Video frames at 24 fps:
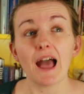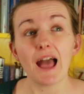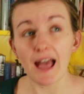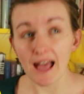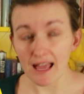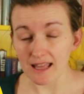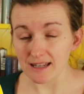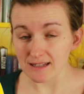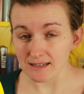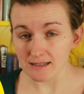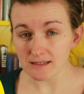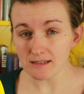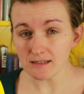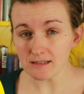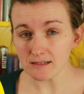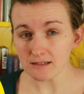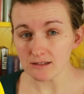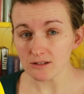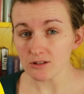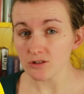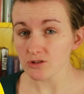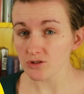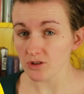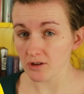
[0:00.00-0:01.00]
And
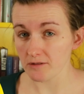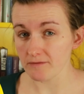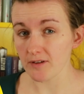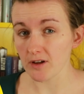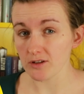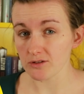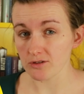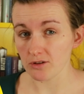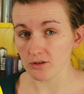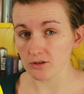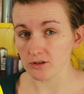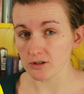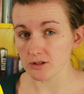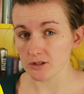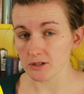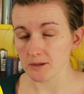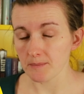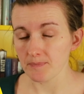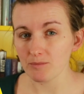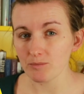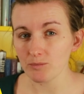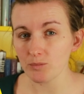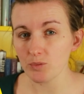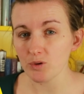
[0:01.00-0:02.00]
so far, so good.
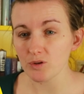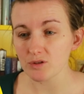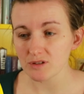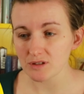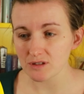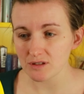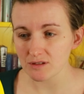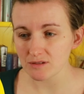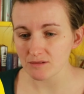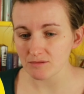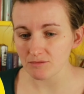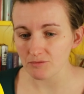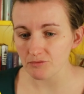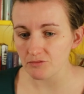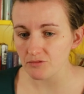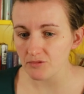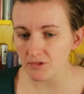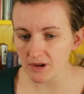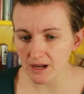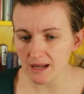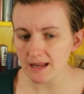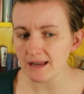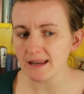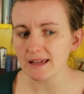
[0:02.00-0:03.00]
What's
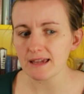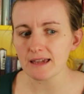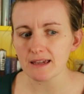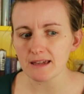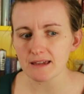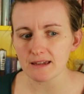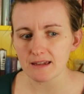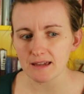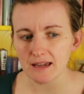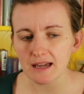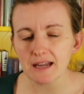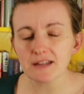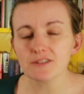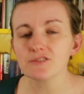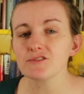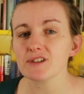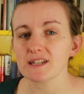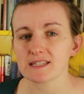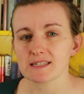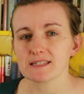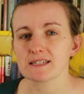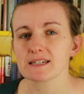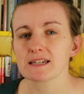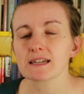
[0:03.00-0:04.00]
really
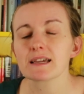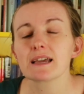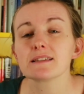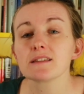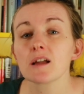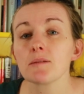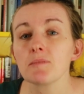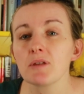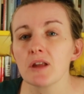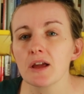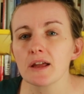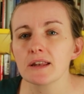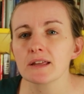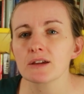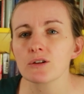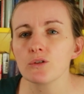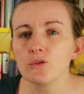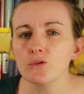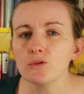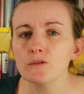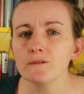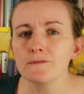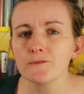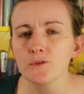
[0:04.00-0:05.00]
interesting is I'm learning
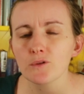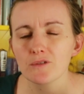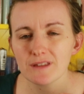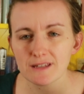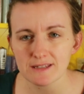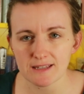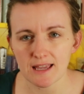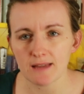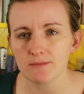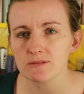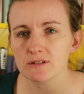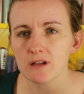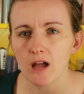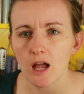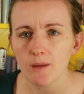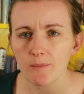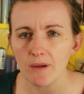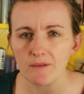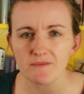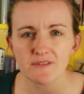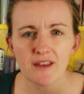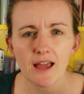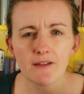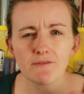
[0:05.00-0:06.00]
all four at the same time.
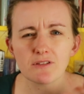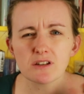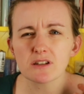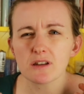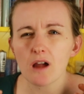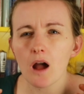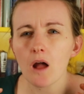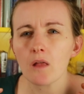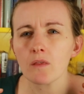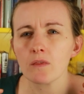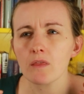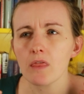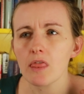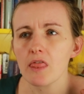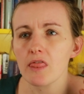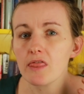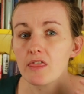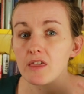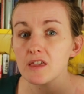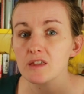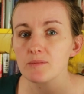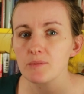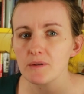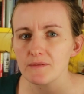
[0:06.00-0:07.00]
I've never done
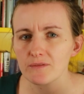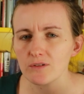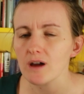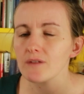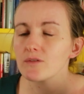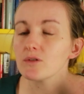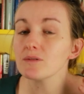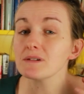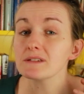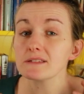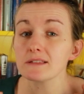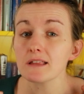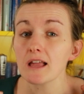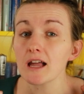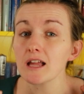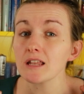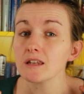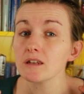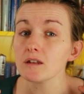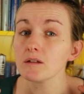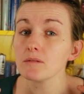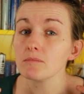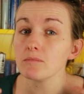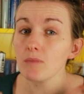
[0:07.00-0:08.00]
this before. I've always
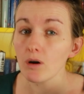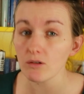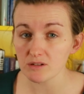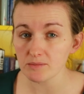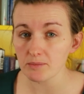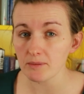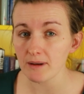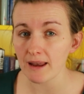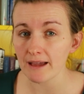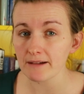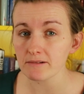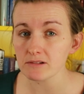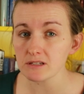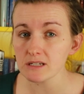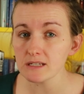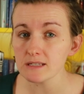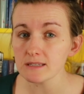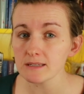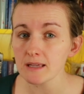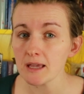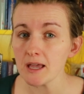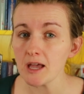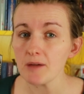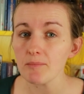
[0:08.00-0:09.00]
learned multiple
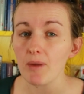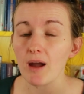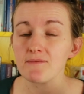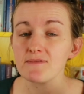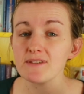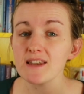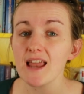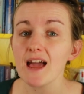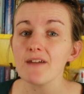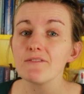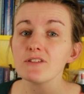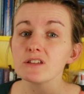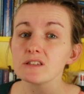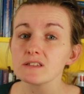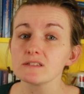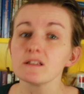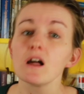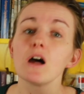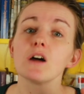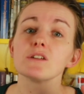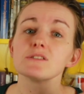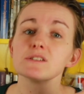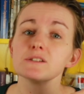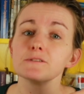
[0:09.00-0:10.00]
languages, but I've never
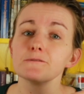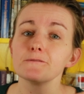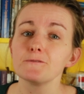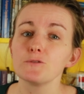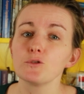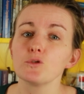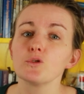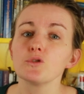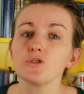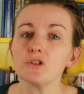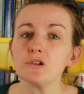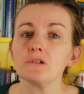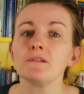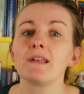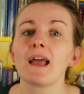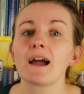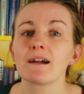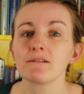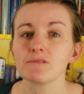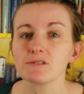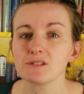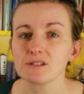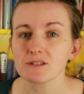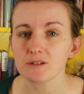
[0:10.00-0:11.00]
started four new
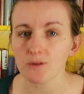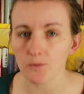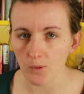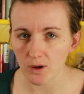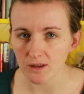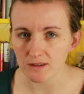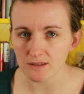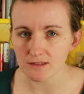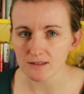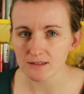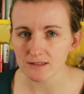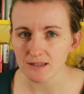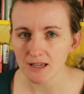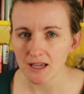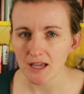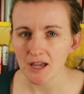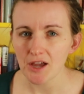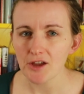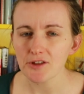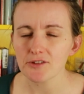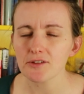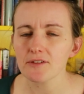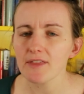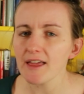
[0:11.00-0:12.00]
languages at once.
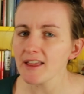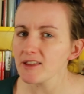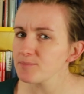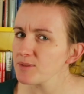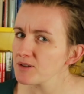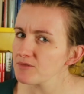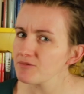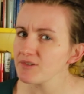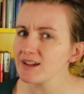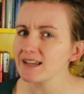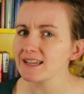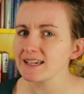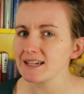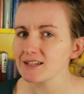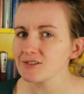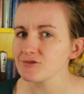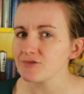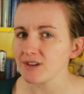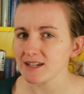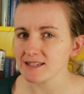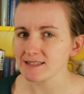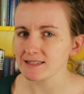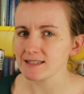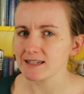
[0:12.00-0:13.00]
So that's been really
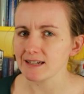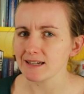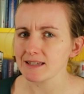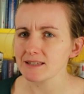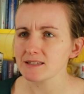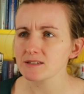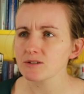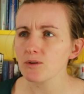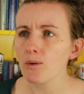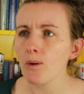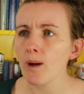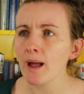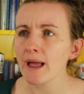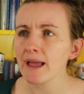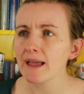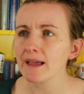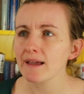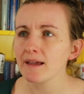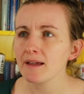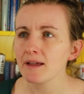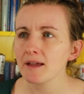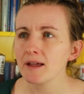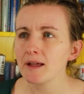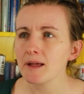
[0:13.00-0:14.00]
interesting. It's
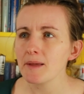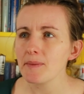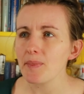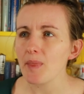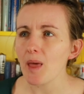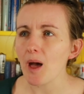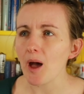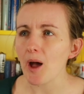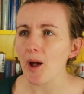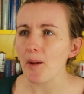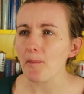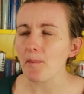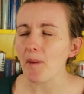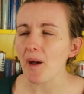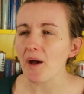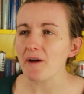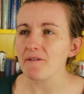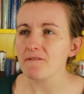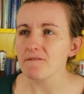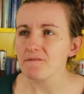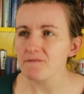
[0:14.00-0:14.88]
quite, um, at